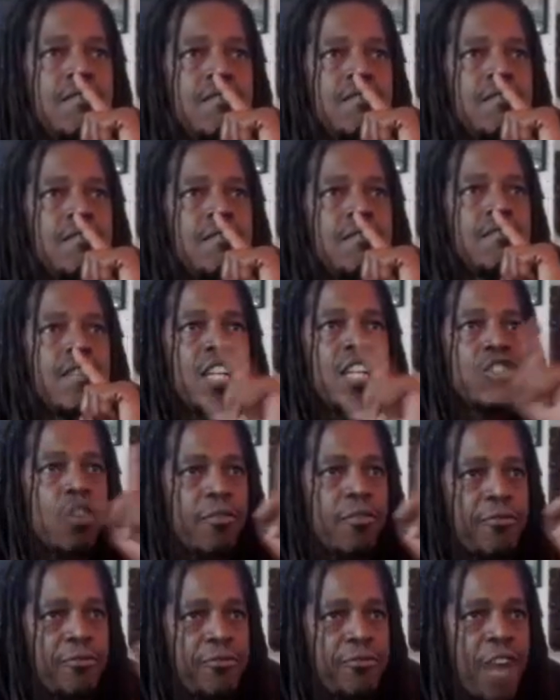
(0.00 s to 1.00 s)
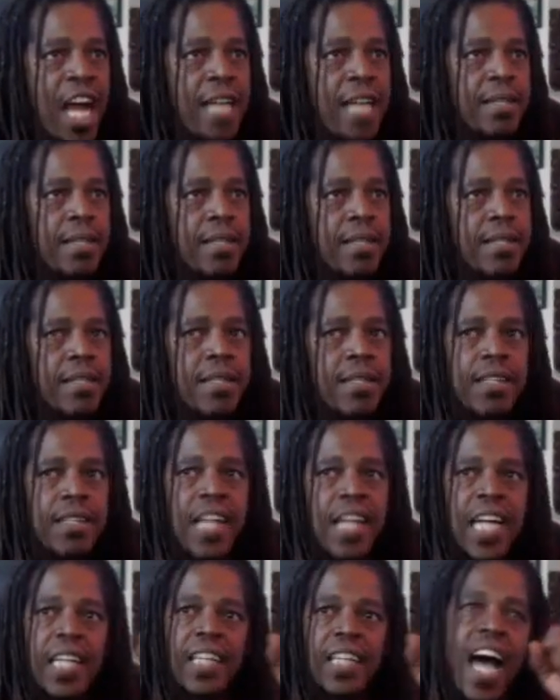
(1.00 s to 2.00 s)
It's your friends that are
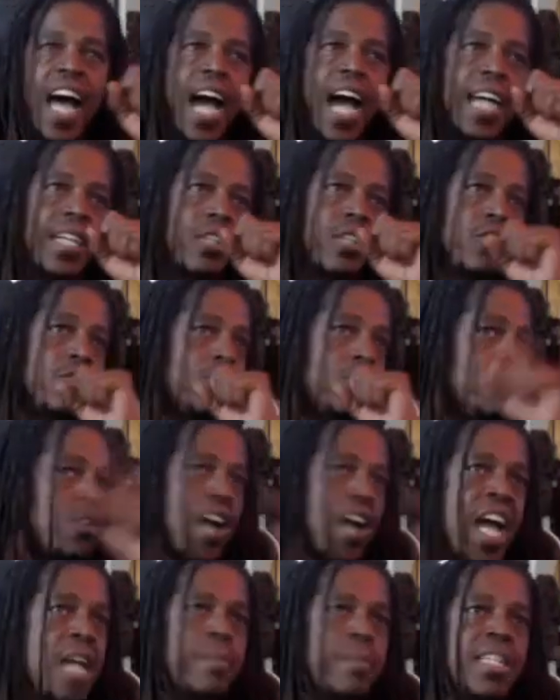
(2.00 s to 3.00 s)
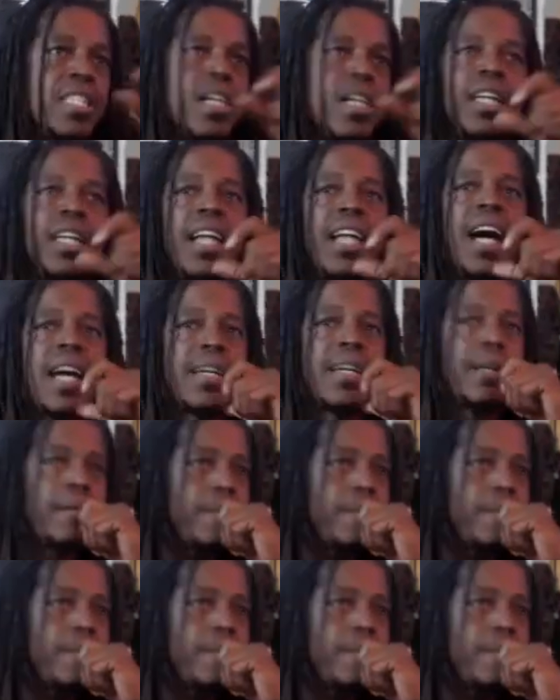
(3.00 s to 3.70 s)
lying to you. Your enemy's not lying.